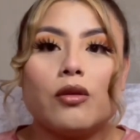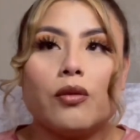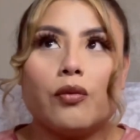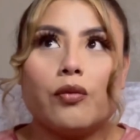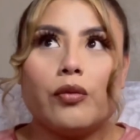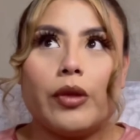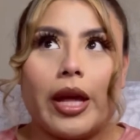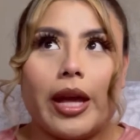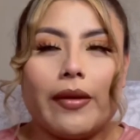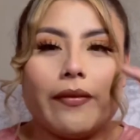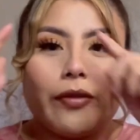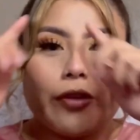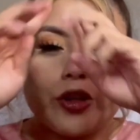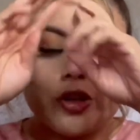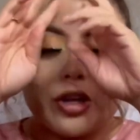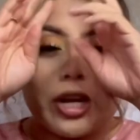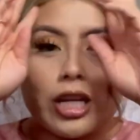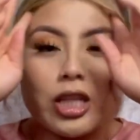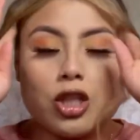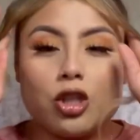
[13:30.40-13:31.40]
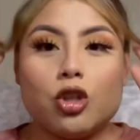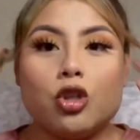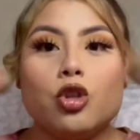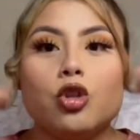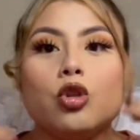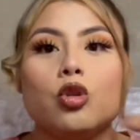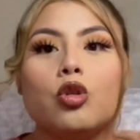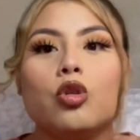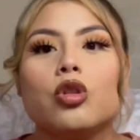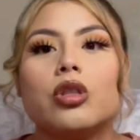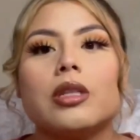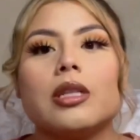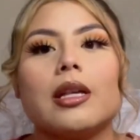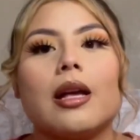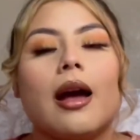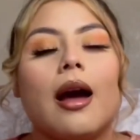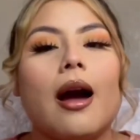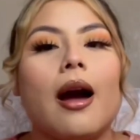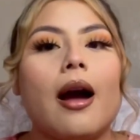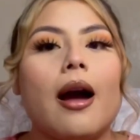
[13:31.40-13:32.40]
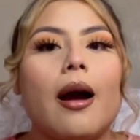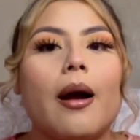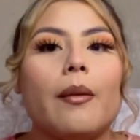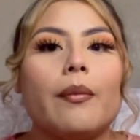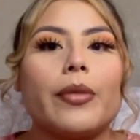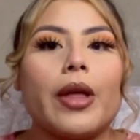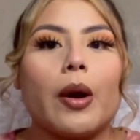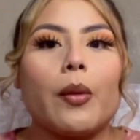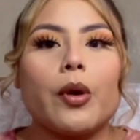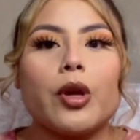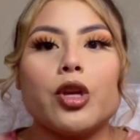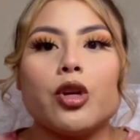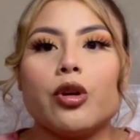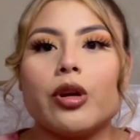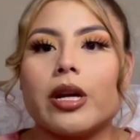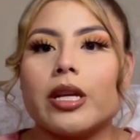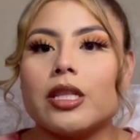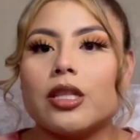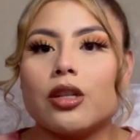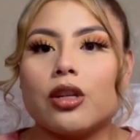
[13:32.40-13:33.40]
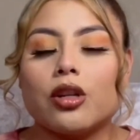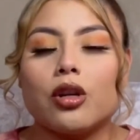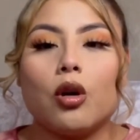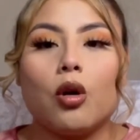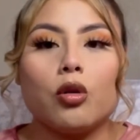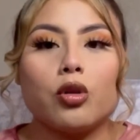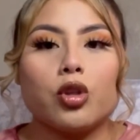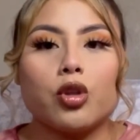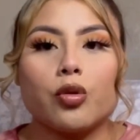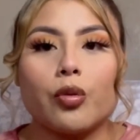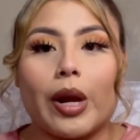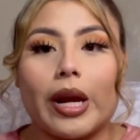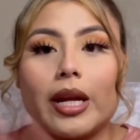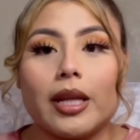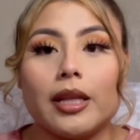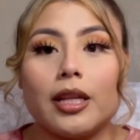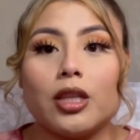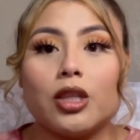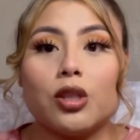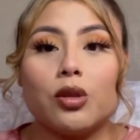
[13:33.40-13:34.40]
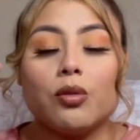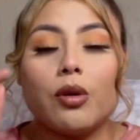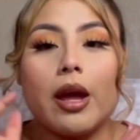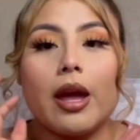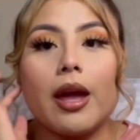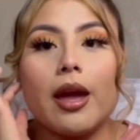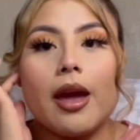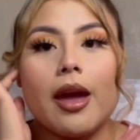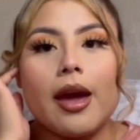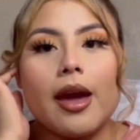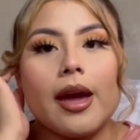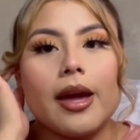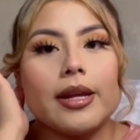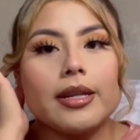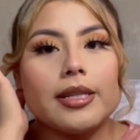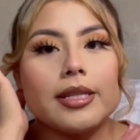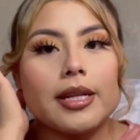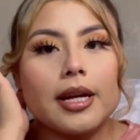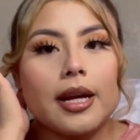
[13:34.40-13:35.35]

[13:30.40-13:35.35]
like, for you guys to use. That way you guys could go directly to it. And